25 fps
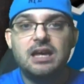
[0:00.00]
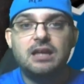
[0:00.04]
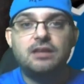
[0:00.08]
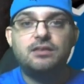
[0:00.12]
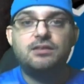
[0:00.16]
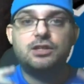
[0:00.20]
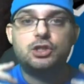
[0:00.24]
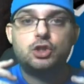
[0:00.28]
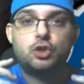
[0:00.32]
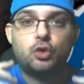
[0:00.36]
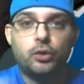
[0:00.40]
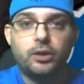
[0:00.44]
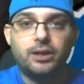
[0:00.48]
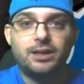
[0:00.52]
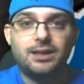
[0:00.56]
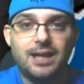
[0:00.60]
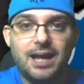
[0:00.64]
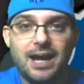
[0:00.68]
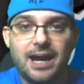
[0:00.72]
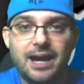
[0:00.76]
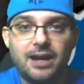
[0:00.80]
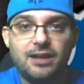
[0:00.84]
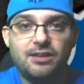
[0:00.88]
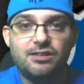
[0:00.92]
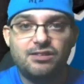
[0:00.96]
Detroit
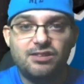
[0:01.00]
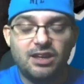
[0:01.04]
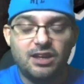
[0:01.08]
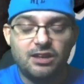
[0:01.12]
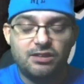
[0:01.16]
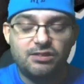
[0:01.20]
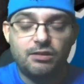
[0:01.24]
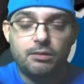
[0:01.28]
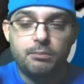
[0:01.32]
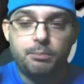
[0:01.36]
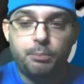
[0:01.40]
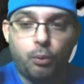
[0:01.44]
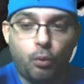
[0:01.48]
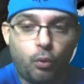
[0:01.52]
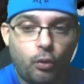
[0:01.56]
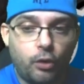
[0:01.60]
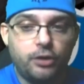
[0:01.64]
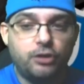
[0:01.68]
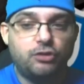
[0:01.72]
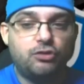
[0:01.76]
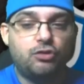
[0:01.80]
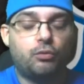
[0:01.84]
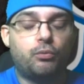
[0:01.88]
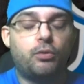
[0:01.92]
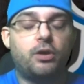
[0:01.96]
Lions, it's
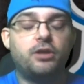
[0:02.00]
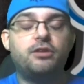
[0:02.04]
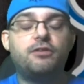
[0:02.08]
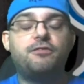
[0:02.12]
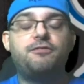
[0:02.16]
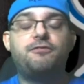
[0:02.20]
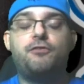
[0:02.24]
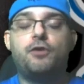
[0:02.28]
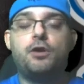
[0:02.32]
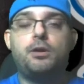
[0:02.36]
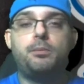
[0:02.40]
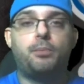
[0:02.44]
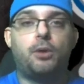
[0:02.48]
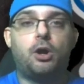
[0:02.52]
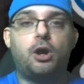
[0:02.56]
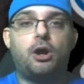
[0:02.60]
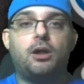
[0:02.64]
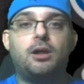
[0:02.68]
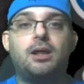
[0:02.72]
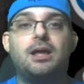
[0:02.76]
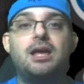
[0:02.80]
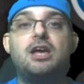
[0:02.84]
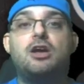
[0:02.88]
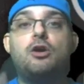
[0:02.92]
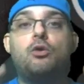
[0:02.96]
important to run the
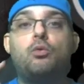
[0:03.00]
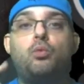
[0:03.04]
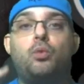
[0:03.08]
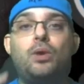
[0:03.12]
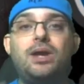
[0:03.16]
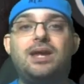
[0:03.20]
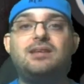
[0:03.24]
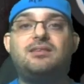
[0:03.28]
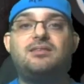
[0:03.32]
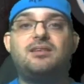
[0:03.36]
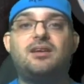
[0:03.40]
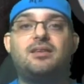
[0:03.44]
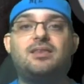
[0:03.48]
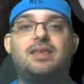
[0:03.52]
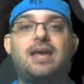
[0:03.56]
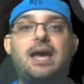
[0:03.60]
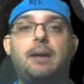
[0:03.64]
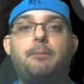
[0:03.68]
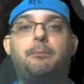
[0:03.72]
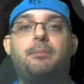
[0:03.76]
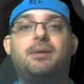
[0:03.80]
football. We did that.